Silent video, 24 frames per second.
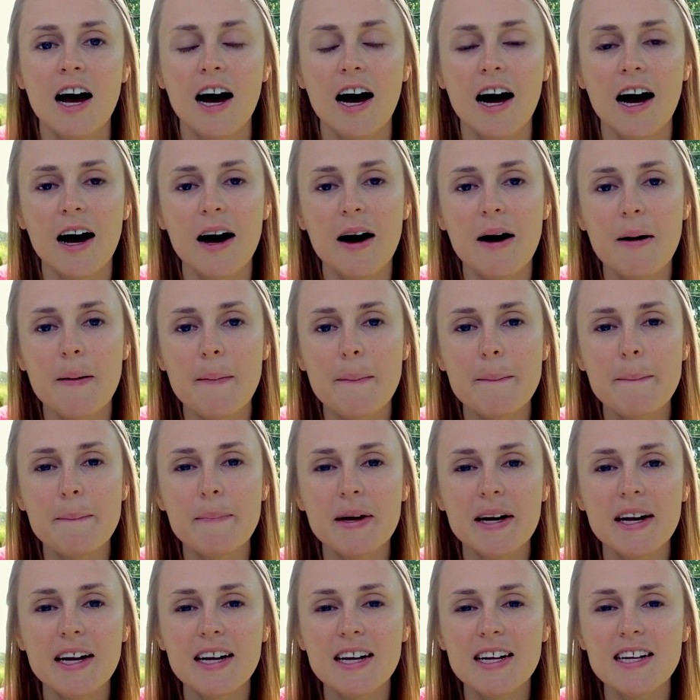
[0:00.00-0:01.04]

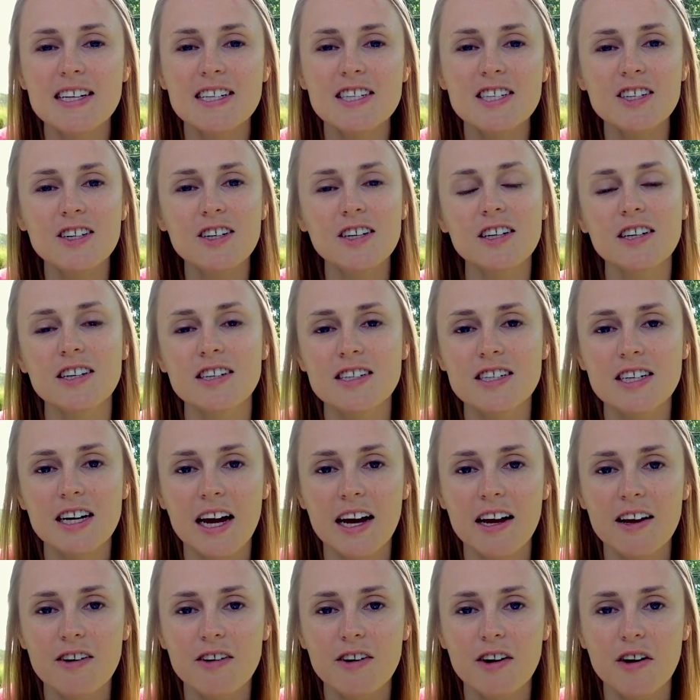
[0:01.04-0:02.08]
but it is a good
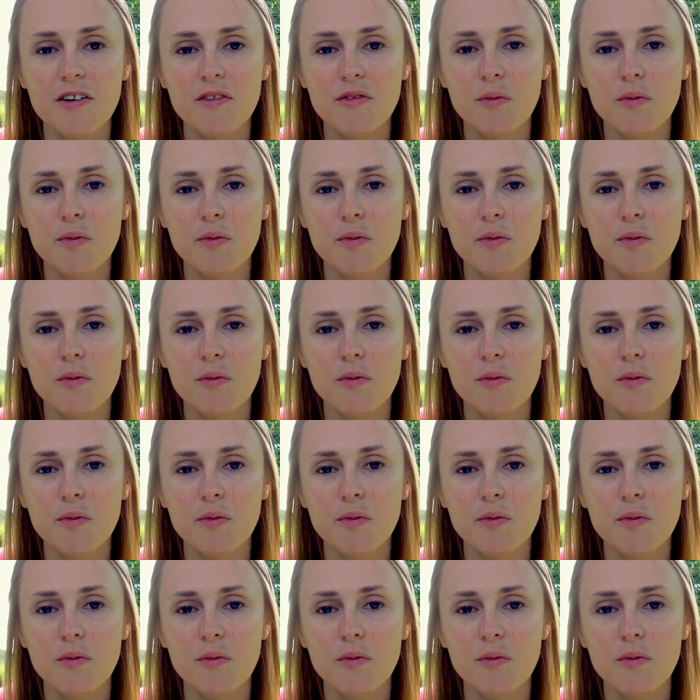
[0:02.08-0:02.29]
indicator of